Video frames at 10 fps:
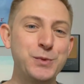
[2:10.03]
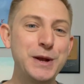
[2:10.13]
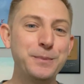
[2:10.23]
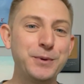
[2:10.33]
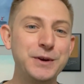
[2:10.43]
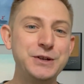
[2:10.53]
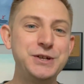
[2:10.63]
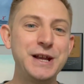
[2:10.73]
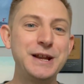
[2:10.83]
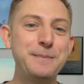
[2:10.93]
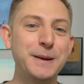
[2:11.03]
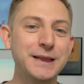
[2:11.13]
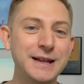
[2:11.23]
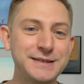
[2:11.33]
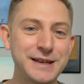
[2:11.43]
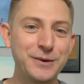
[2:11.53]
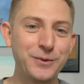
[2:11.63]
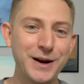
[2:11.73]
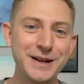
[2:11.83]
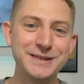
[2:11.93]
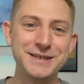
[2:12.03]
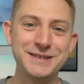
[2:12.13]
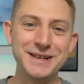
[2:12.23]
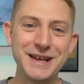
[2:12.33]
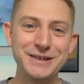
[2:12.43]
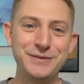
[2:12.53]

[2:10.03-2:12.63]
We appreciate it, but let's get right into today's